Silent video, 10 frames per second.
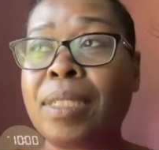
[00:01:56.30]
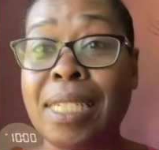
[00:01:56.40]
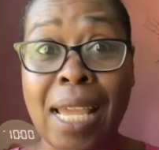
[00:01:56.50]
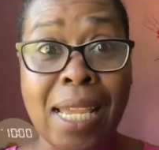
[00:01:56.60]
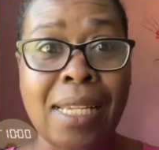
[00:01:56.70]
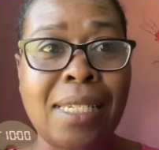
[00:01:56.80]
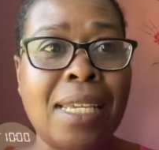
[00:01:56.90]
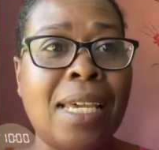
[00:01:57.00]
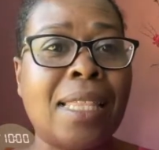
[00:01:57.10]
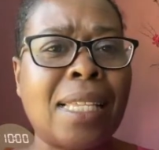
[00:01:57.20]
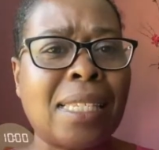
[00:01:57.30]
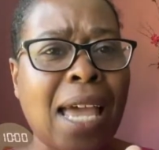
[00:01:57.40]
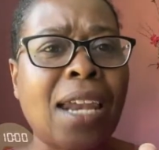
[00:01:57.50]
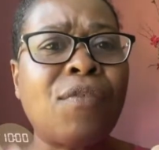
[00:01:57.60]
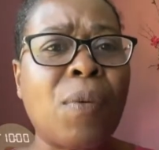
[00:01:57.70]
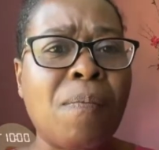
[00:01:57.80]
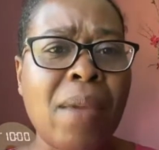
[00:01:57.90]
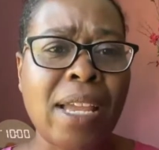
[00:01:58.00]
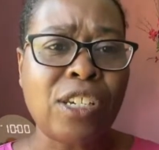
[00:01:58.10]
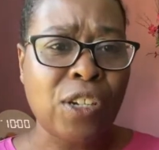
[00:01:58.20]
gate that's kind of a
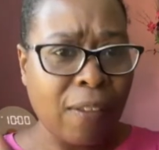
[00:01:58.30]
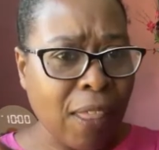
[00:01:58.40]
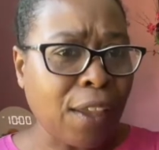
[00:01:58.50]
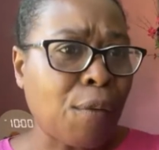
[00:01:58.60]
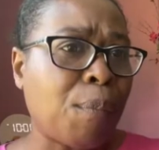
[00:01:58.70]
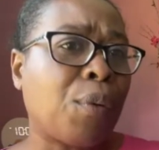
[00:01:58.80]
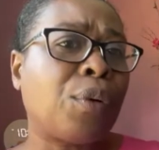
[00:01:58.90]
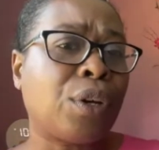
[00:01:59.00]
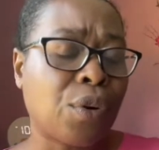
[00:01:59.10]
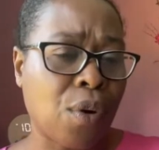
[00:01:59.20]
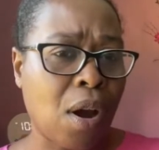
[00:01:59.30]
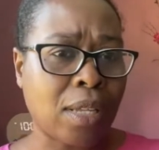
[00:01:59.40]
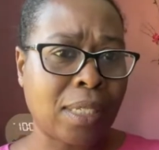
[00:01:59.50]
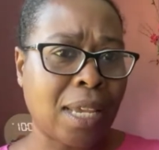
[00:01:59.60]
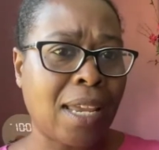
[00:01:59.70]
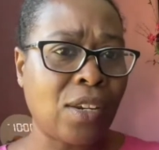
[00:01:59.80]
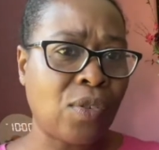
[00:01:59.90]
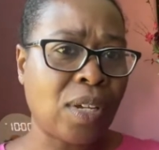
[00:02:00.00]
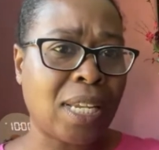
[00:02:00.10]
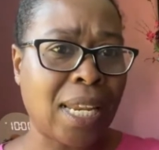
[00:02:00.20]
mesh that you pull across and
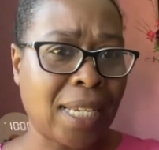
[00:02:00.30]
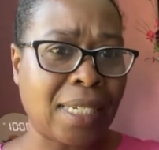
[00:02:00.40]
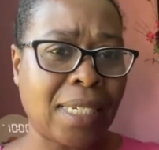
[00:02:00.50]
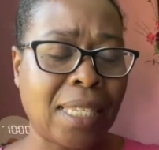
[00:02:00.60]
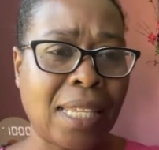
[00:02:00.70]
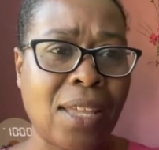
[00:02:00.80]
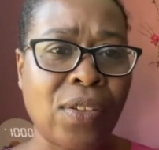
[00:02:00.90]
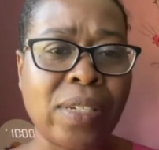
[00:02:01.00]
you connect it to the other